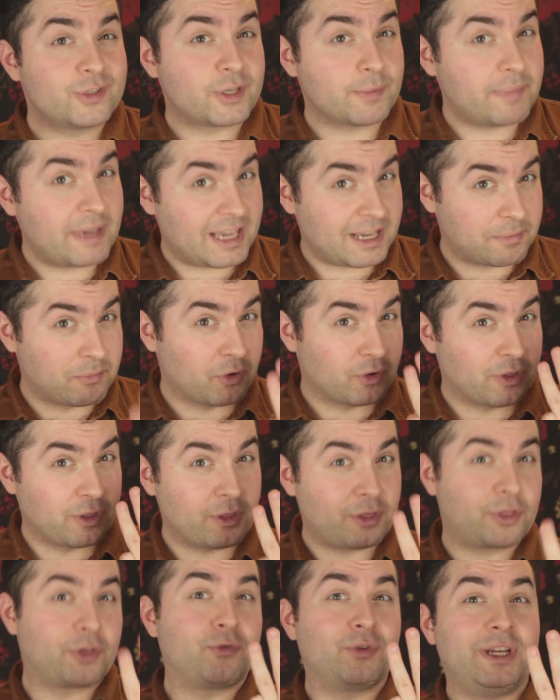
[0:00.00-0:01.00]
to bake more than
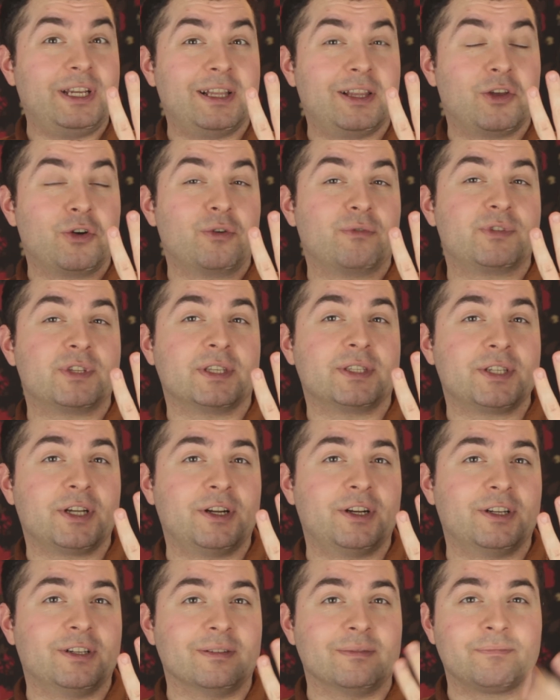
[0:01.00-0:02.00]
3 loaves a
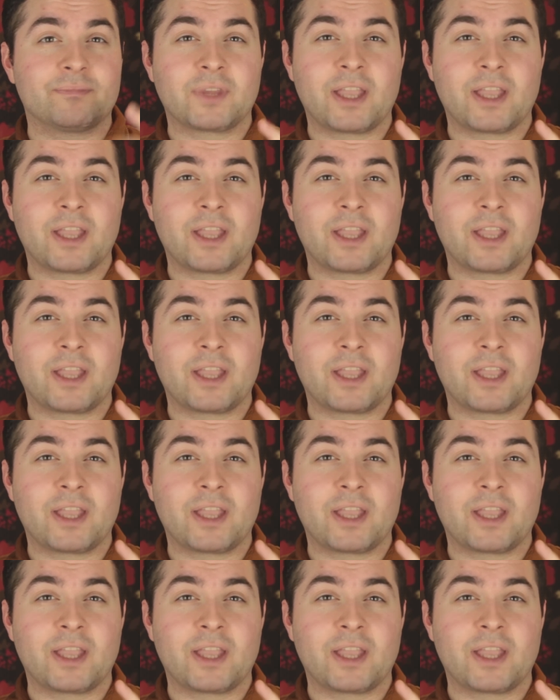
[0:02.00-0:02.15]
turn.